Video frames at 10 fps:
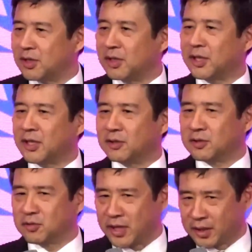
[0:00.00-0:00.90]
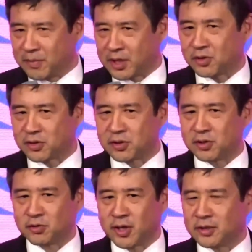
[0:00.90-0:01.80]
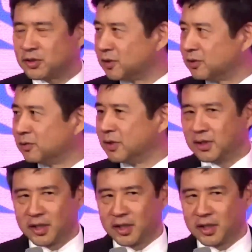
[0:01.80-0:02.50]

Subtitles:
and take measures to try to